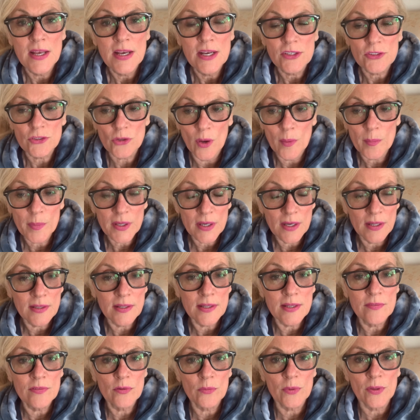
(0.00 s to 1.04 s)
So I'm going to
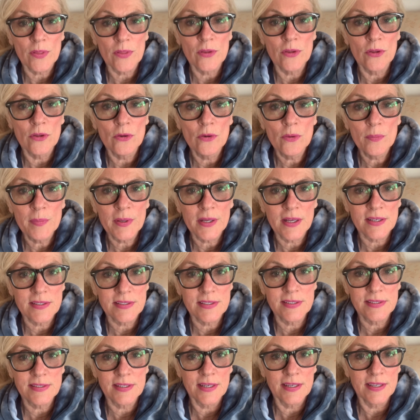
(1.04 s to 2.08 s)
leave it with you because
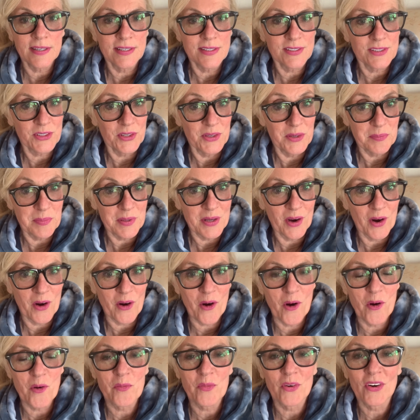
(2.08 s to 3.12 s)
he said it is going to be our
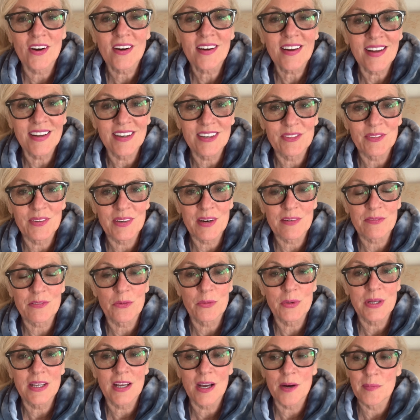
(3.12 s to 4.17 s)
homework, and whatever
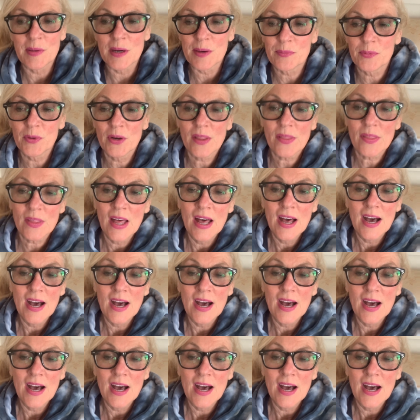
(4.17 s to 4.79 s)
we come up with.